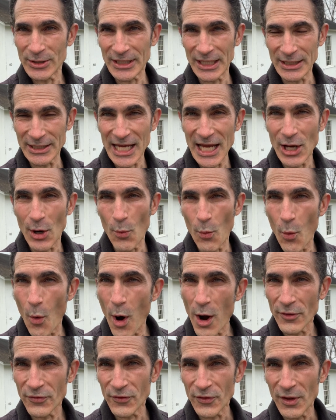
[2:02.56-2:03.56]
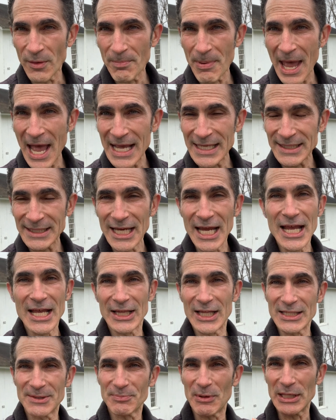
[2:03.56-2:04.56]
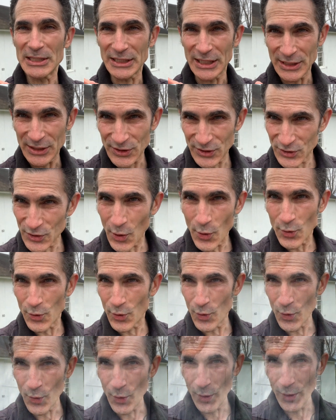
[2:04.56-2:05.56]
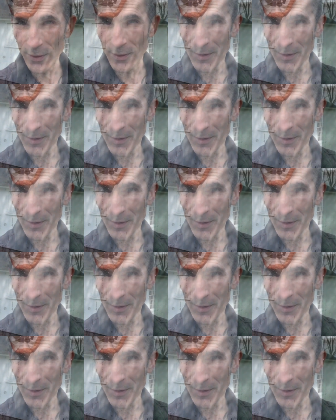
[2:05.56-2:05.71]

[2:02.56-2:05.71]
to take a walk through the past. This place is so cool.